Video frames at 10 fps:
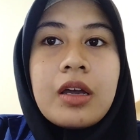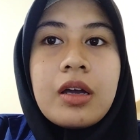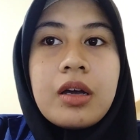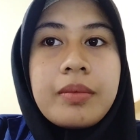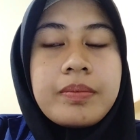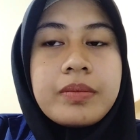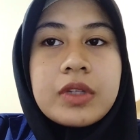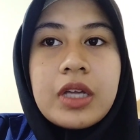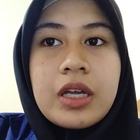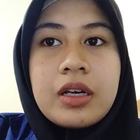
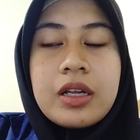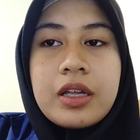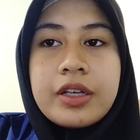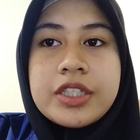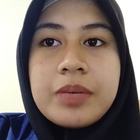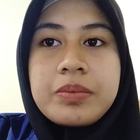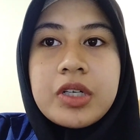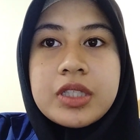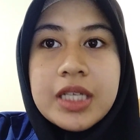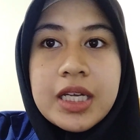And then
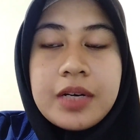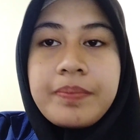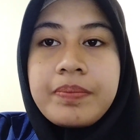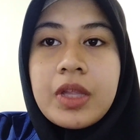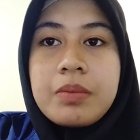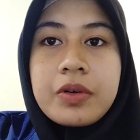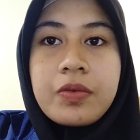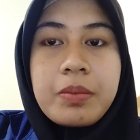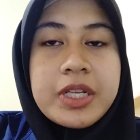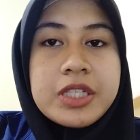chapter 10,
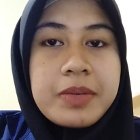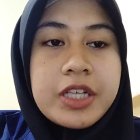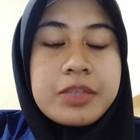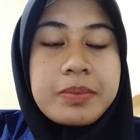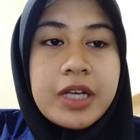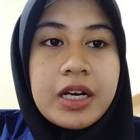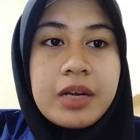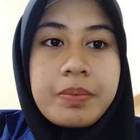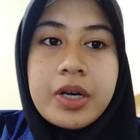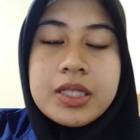performance management and
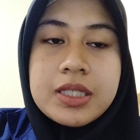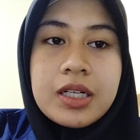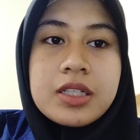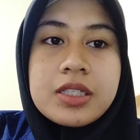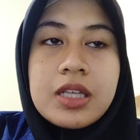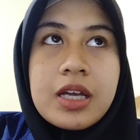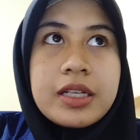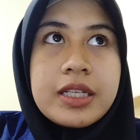appraisals.